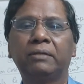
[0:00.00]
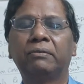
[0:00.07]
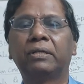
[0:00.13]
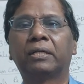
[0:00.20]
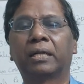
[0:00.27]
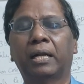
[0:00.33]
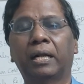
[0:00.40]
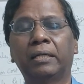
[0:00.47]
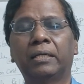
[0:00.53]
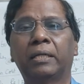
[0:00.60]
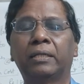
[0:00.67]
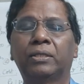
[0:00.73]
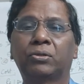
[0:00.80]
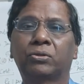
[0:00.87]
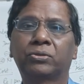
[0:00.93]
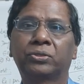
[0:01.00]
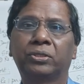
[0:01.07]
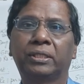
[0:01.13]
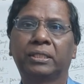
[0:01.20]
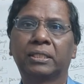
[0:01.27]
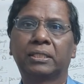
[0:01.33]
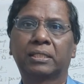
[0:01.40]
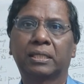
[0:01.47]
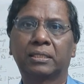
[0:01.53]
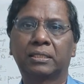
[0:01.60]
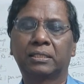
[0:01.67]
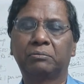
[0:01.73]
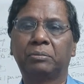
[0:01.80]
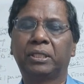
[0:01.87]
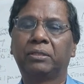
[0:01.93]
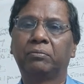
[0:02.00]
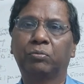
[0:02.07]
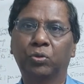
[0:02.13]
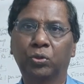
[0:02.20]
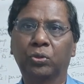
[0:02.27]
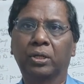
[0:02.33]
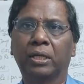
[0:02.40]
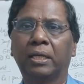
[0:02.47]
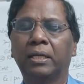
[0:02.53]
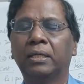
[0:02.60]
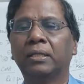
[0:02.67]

Even trade credit also interest cost is a bit more.